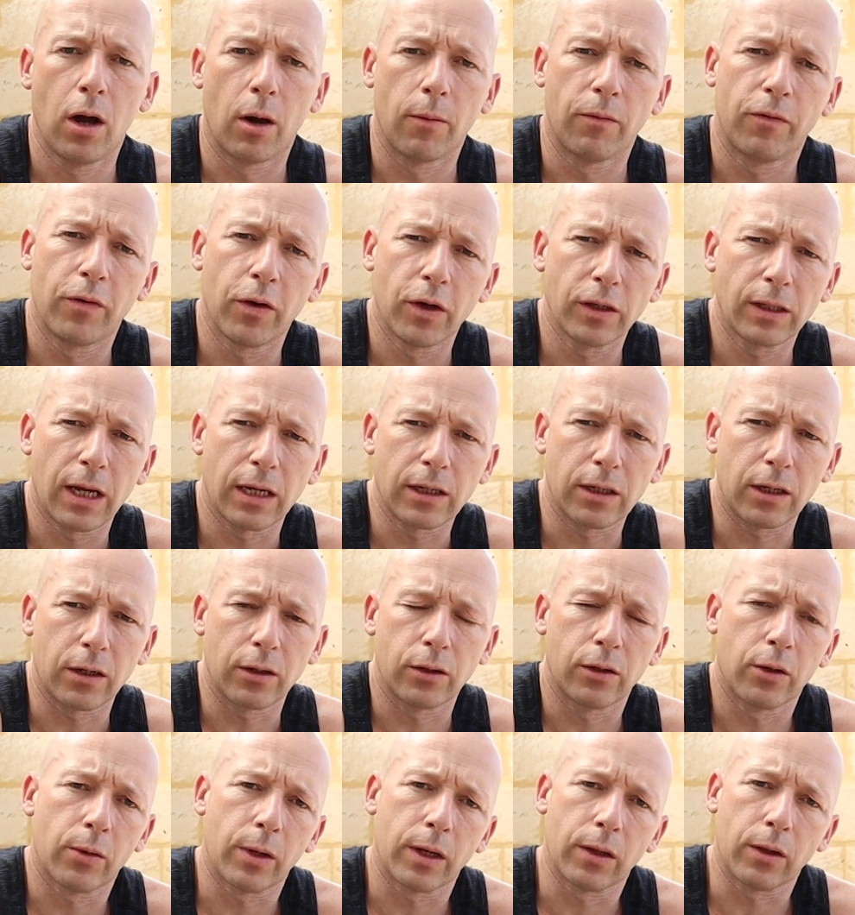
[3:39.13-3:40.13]
I'm first actually
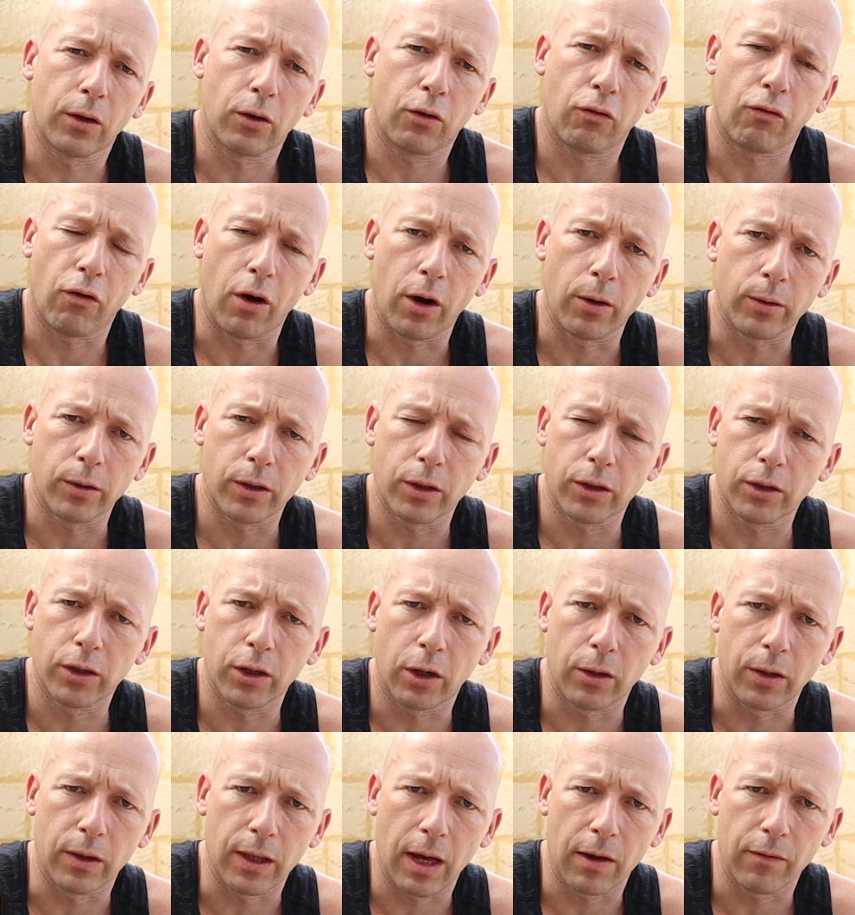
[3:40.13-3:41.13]
going to do it in the crow to
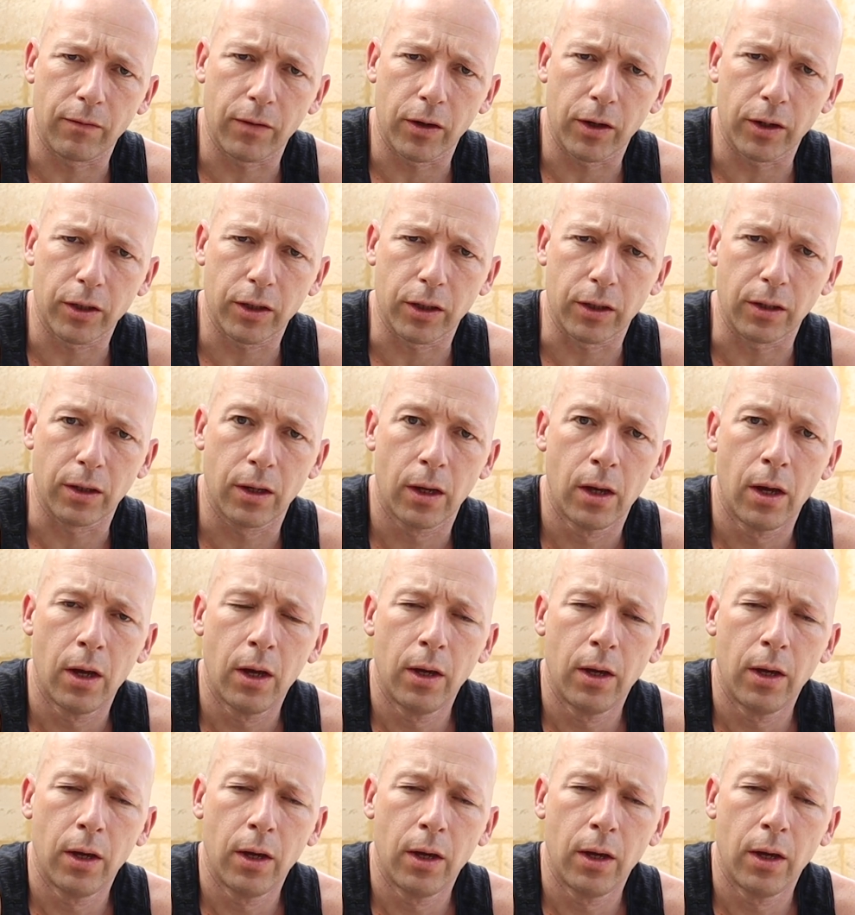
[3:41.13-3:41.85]
show you that version.